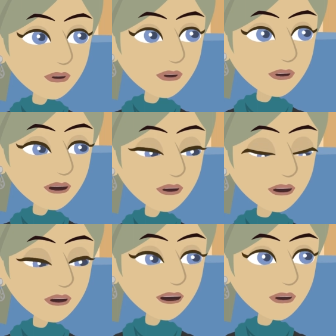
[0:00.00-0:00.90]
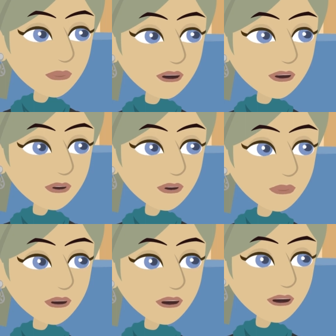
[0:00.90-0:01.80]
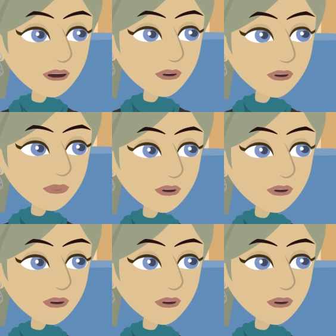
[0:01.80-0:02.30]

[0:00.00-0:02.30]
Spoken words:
planned to come back to it, and left it